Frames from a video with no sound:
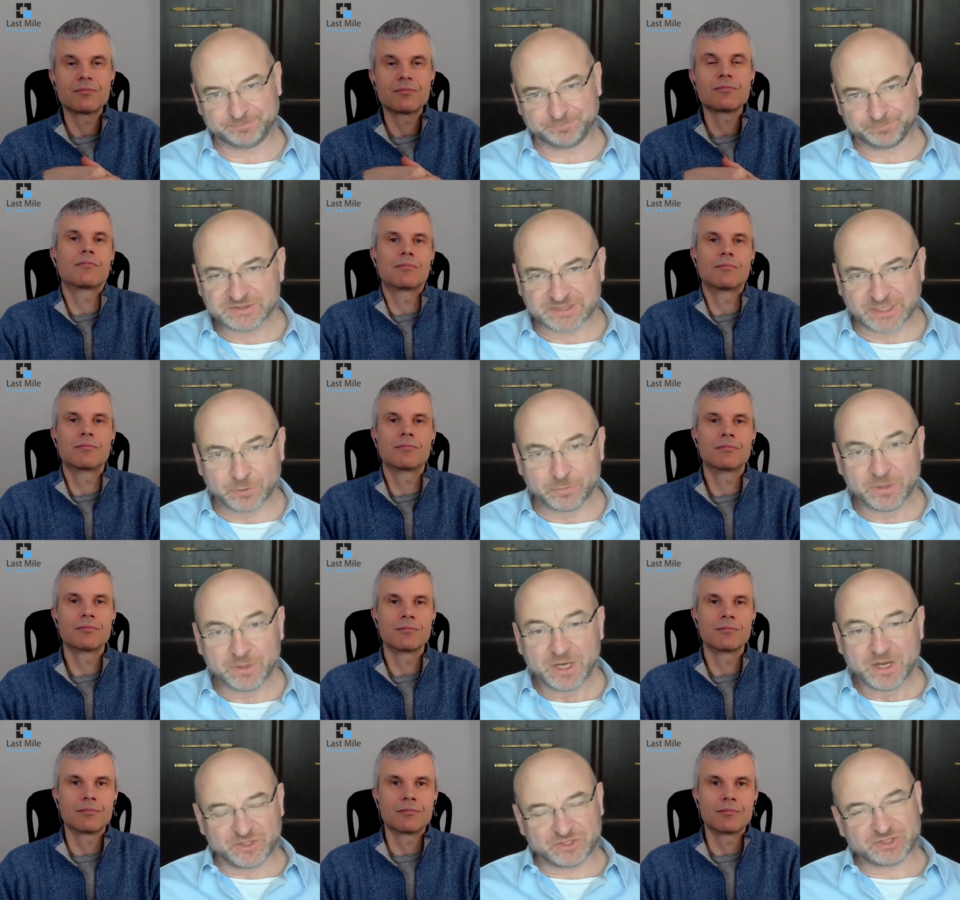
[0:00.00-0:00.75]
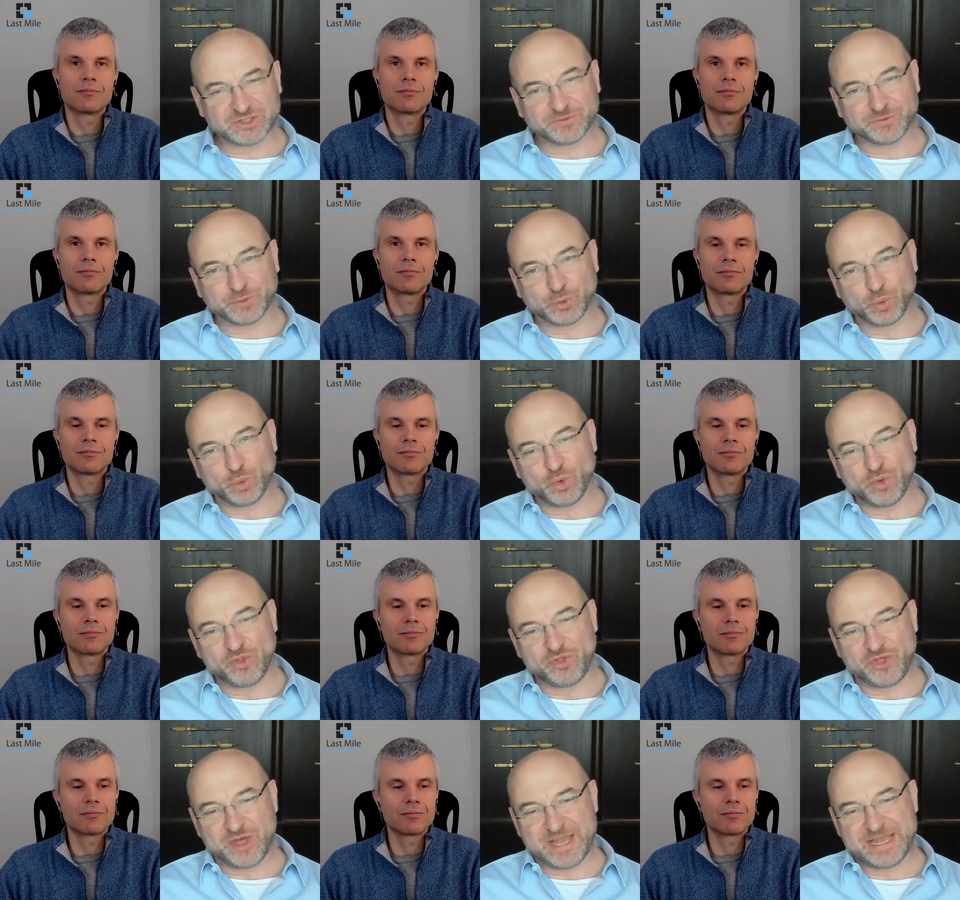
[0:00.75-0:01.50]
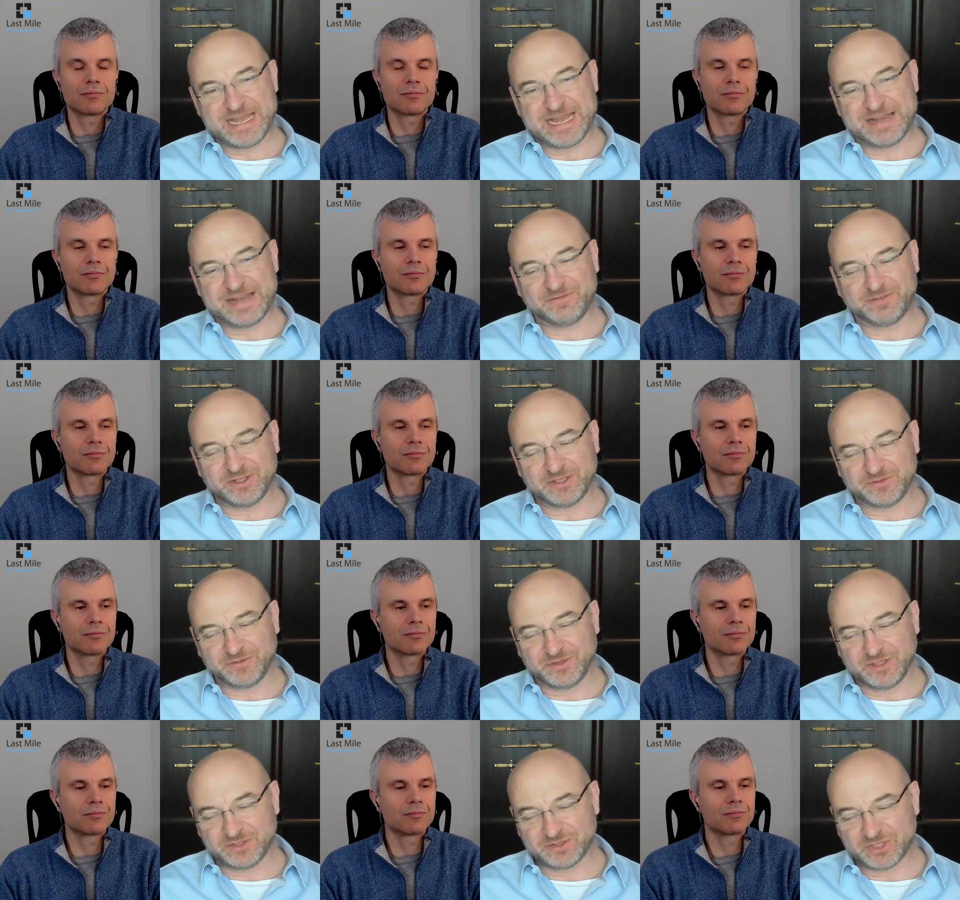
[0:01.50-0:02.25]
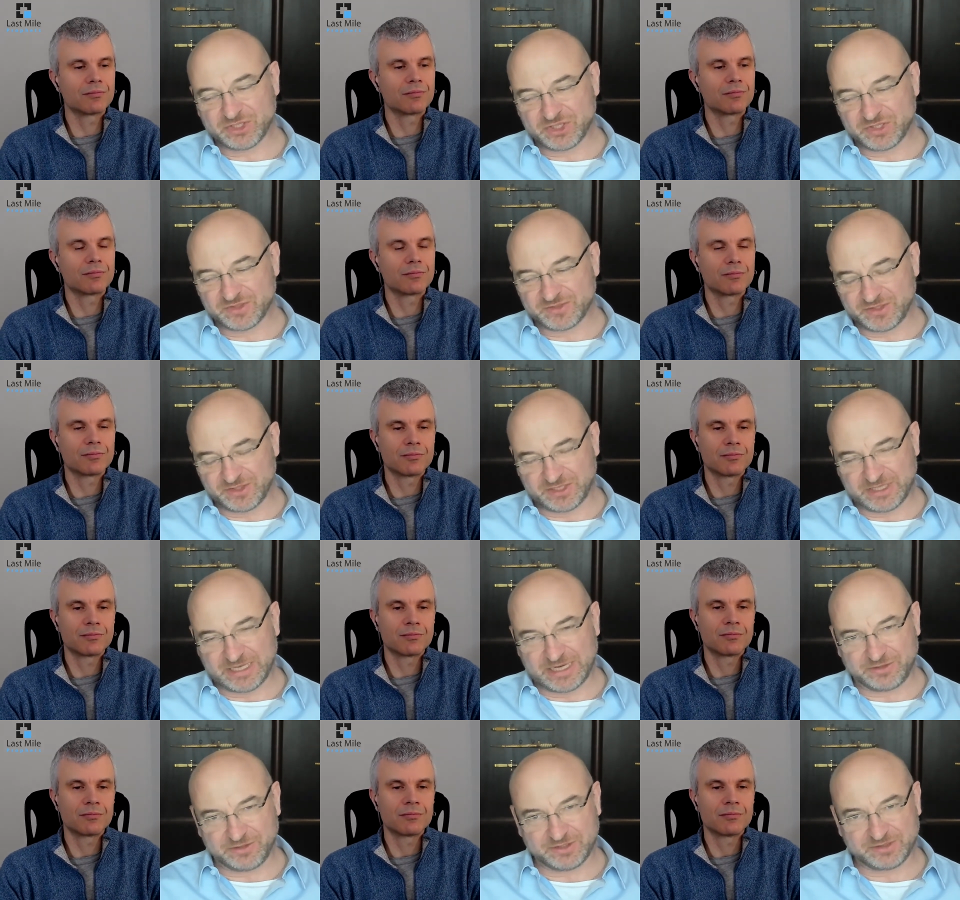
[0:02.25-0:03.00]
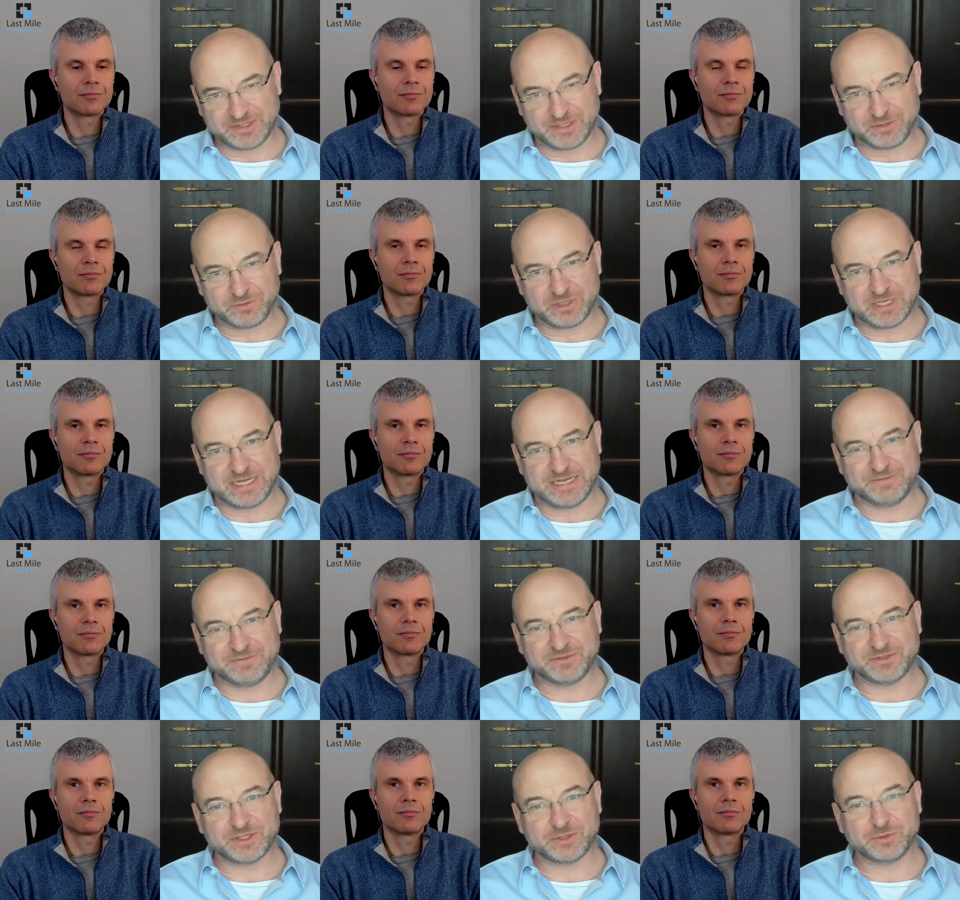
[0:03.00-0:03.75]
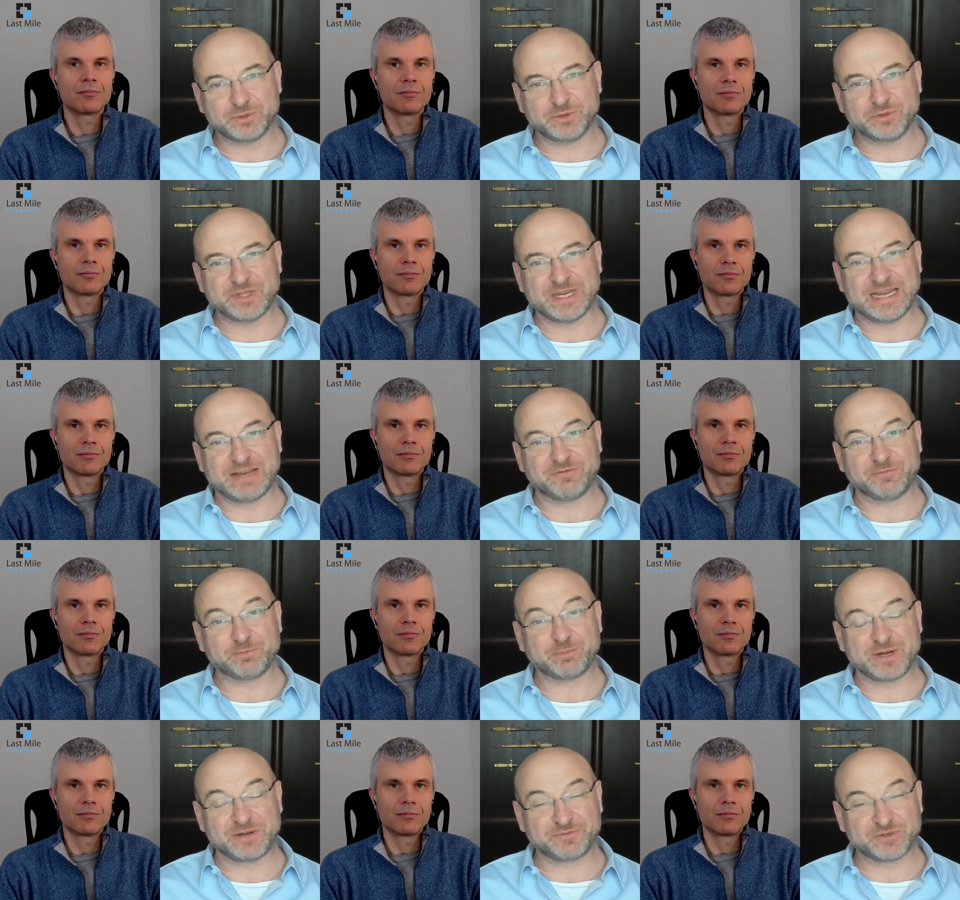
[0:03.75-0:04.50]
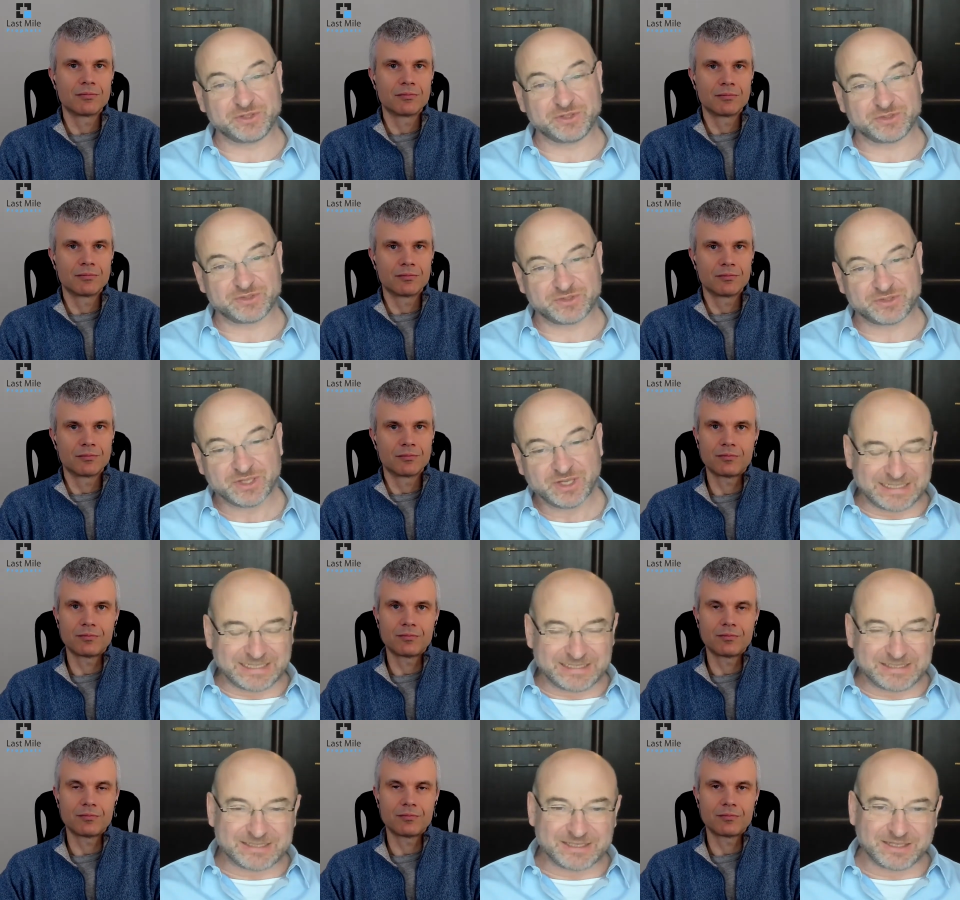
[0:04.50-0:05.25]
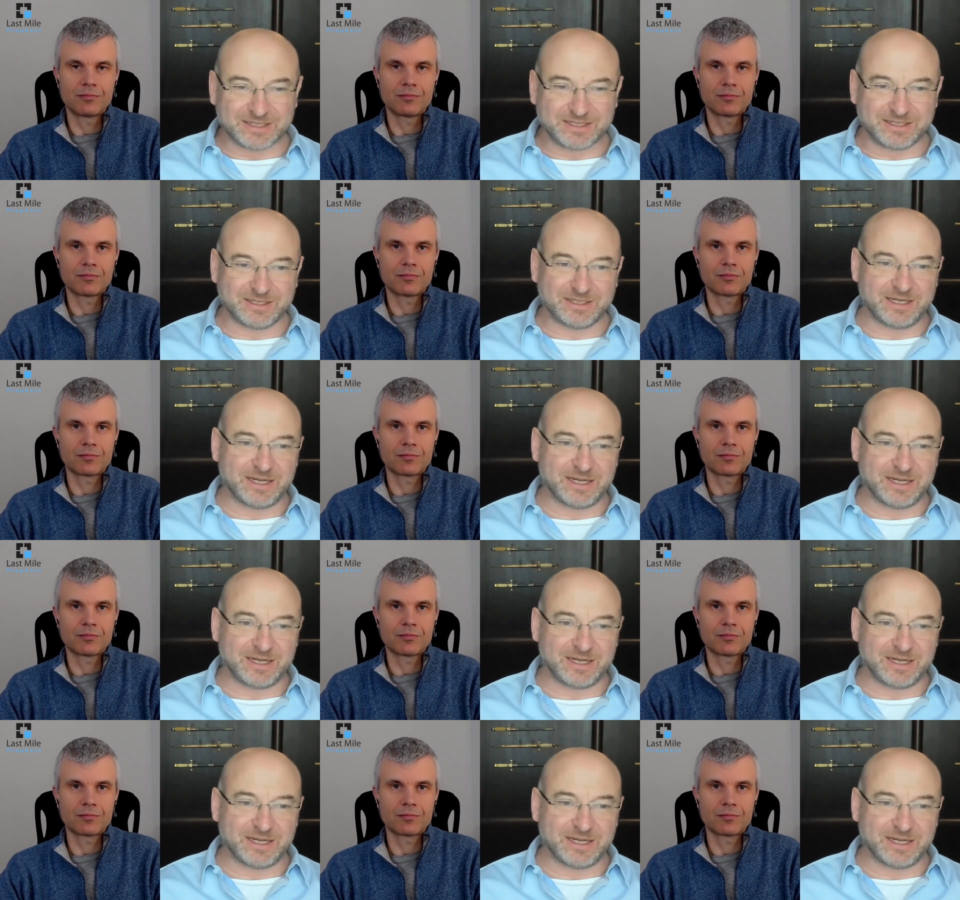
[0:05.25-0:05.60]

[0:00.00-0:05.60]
Speaker 1: So first of all, they have advantages that carriers don't have. So they have preference data.